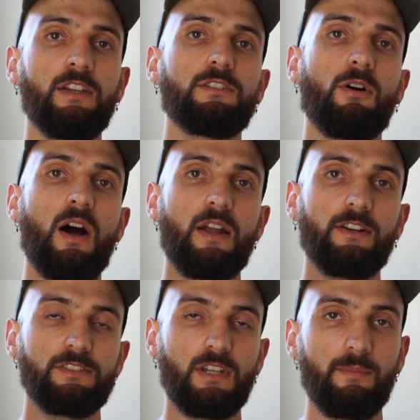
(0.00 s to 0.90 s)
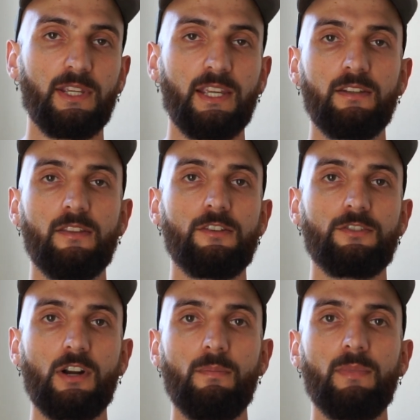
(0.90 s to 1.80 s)
So hot air is coming into the
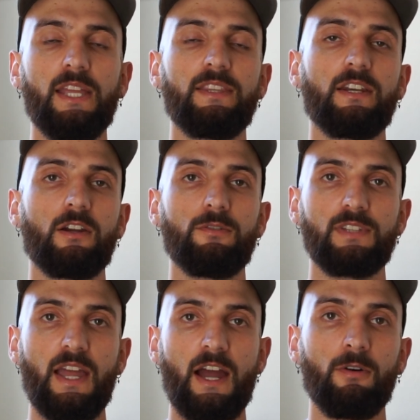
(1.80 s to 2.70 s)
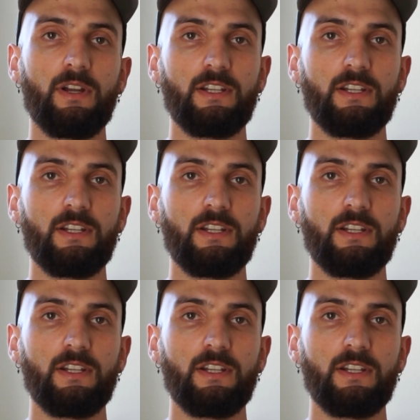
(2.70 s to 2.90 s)
drum, and then it goes out and